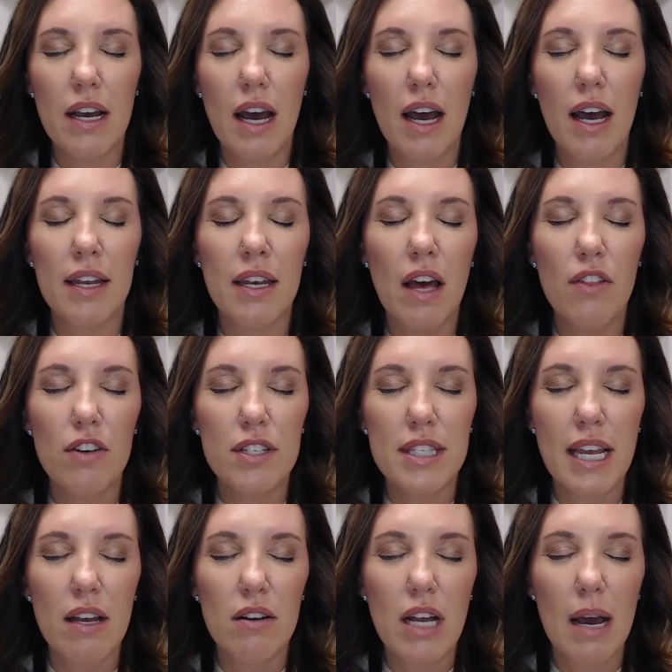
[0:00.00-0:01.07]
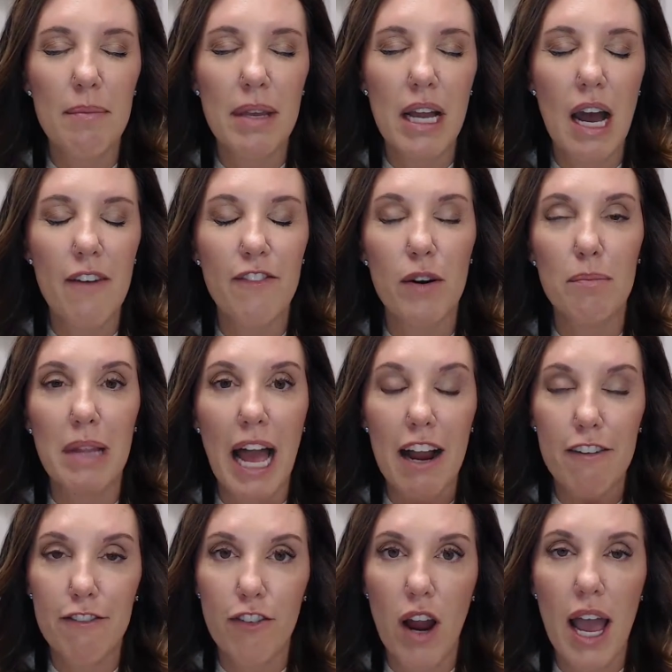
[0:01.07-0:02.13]
another sale coming up for
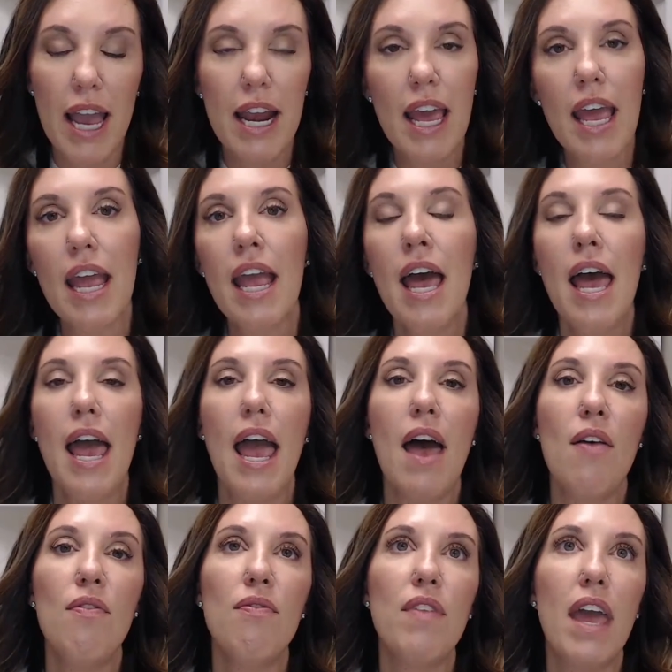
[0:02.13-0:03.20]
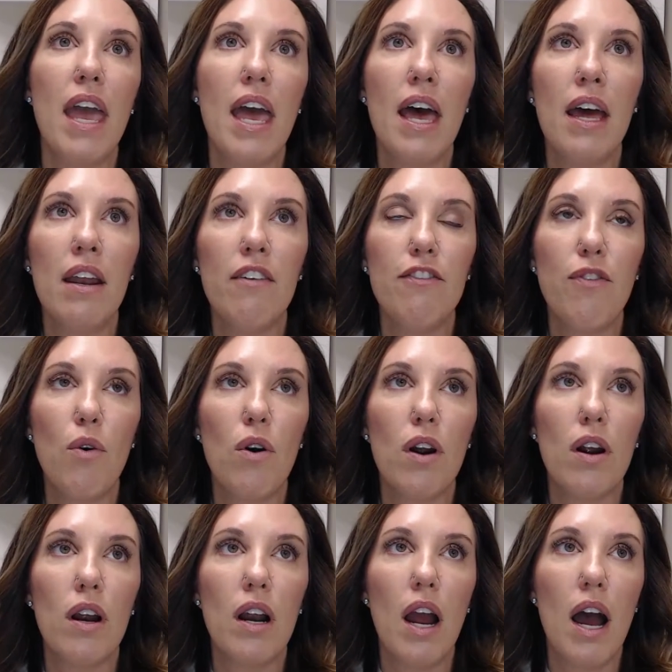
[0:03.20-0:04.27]
Black Friday and then
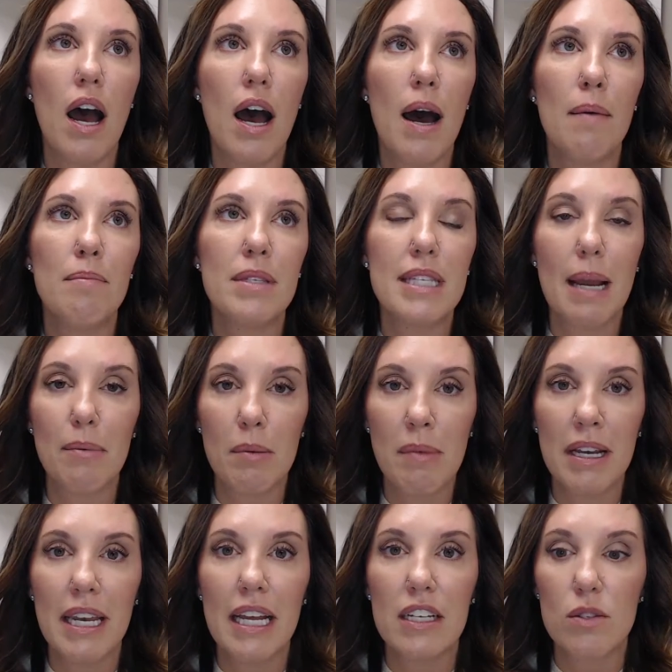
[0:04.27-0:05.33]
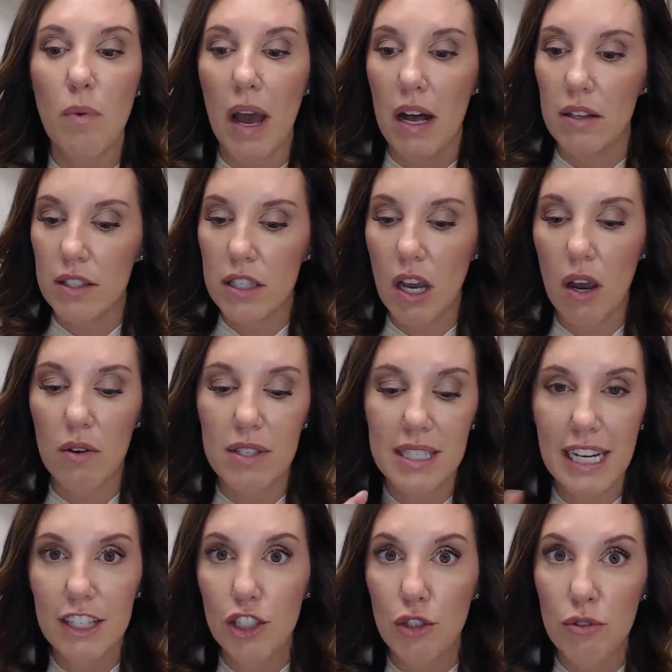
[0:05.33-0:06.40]
for Cyber Monday as well. So
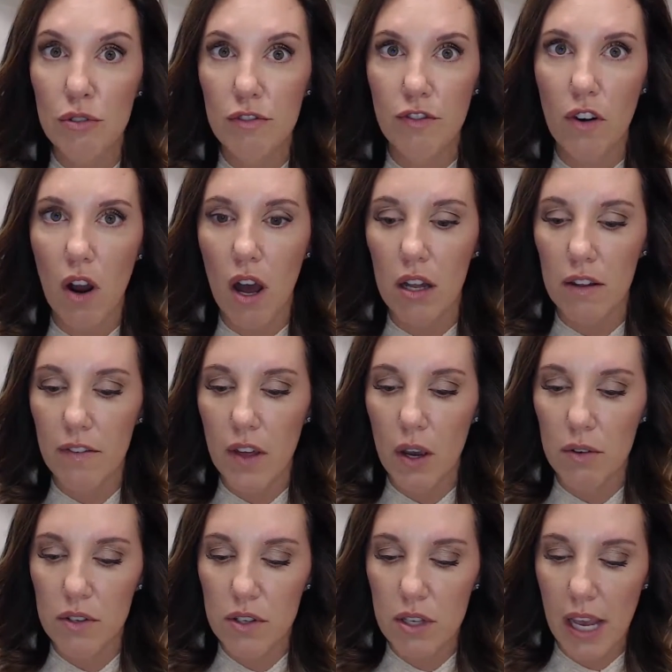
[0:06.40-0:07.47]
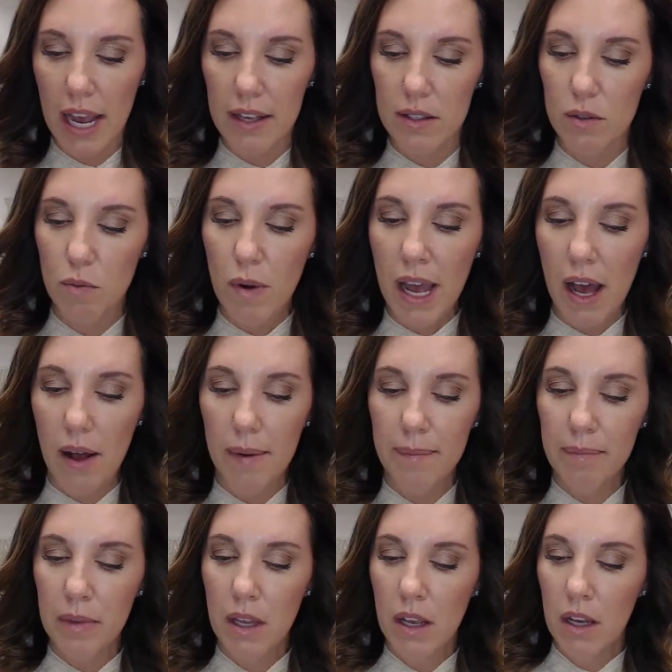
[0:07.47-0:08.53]
stay tuned for all of those as well.
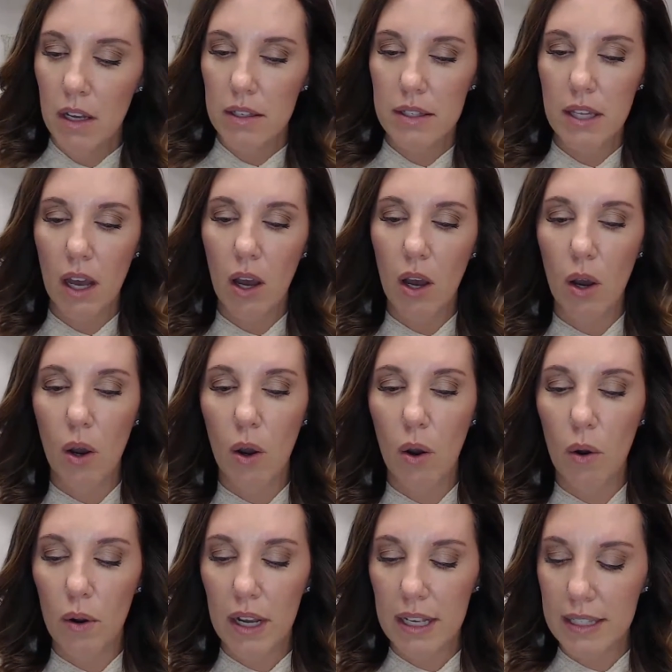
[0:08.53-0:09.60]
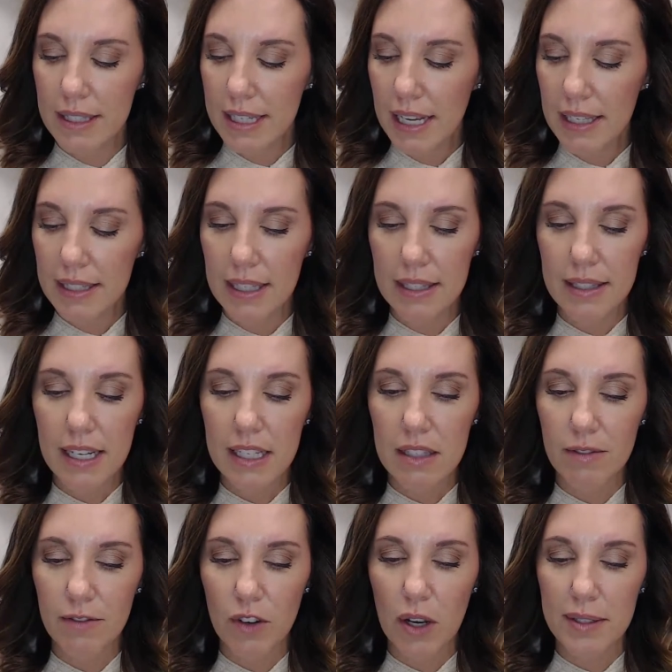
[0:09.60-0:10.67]
So, because 'tis the
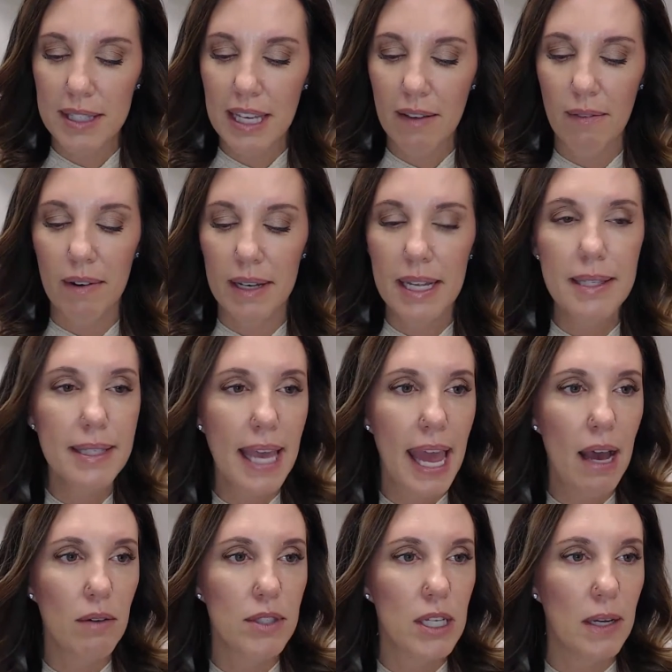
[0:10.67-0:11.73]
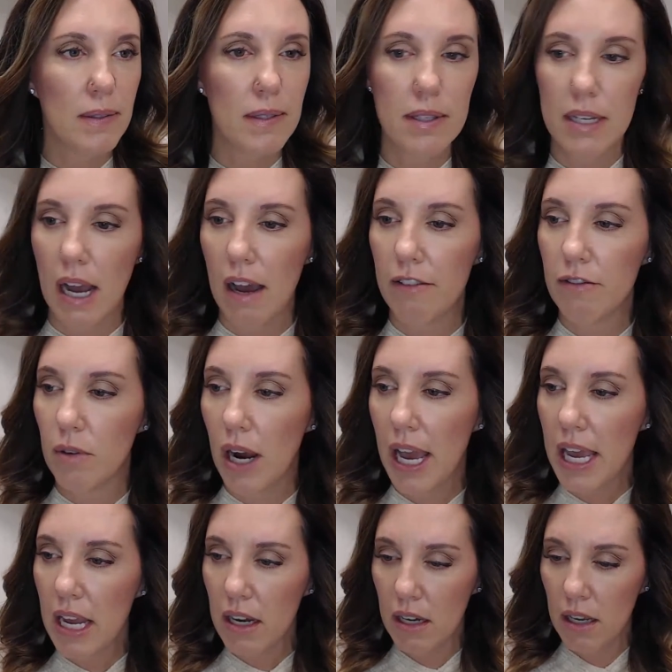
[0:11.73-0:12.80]
season for us giving discounts on stuff,
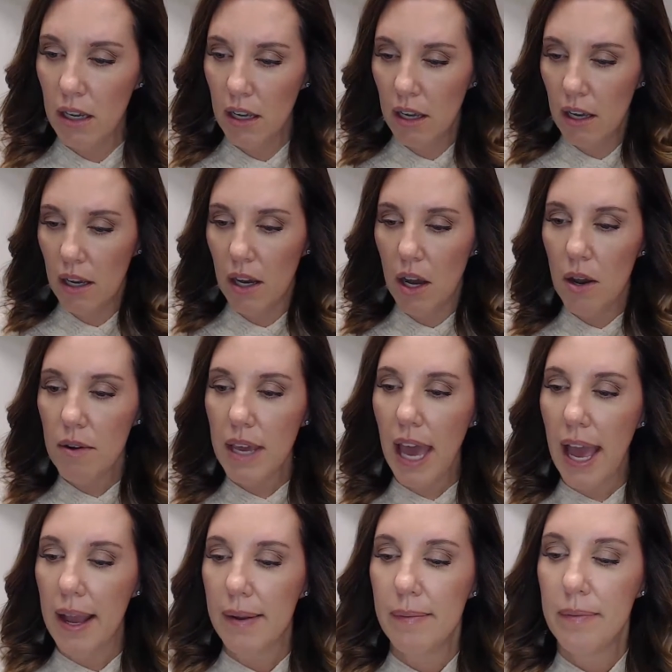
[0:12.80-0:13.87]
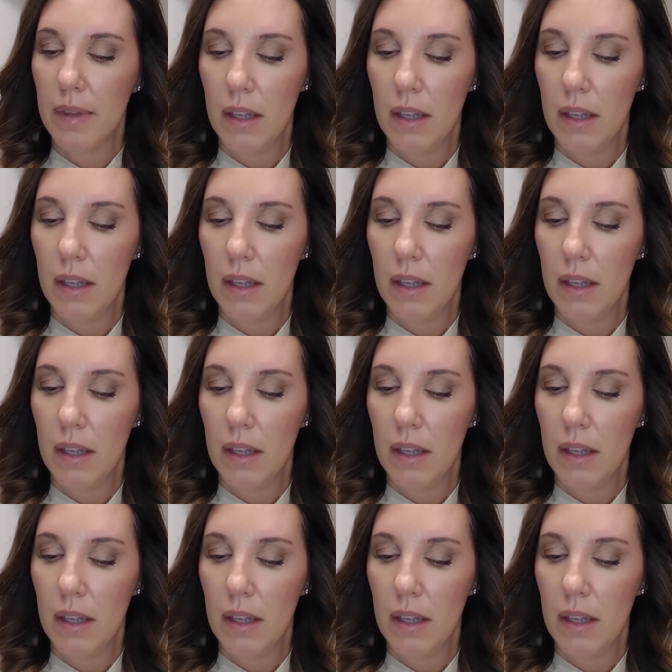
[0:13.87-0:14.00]
right? Okay.